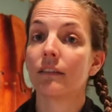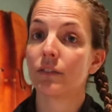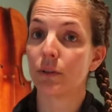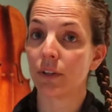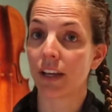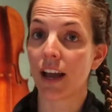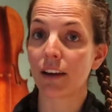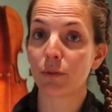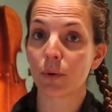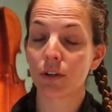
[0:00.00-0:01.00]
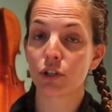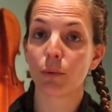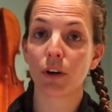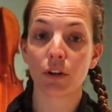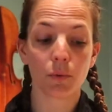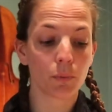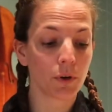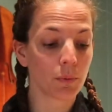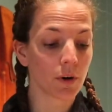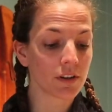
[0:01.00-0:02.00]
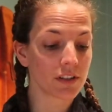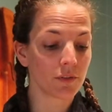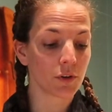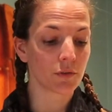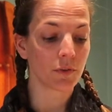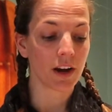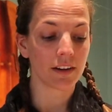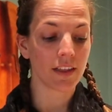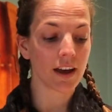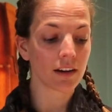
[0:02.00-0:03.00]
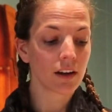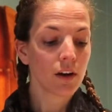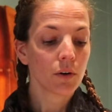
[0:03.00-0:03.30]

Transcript: Do it again. If you weren't sure where we were, see if you can find that.